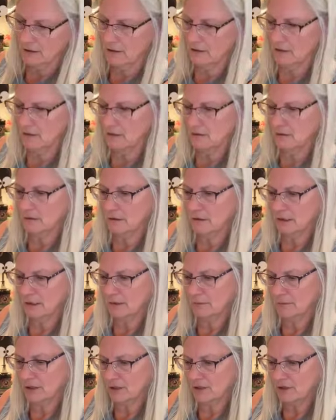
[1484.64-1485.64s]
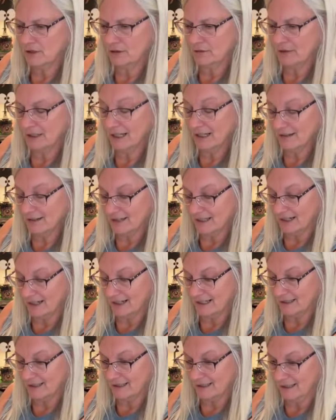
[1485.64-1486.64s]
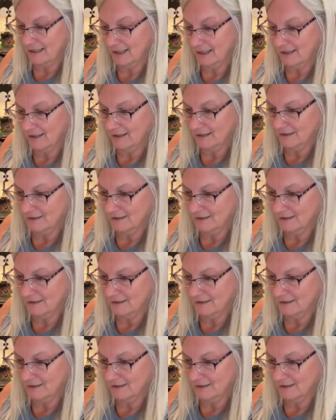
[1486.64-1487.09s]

So, and I'm going to show you what else I got today.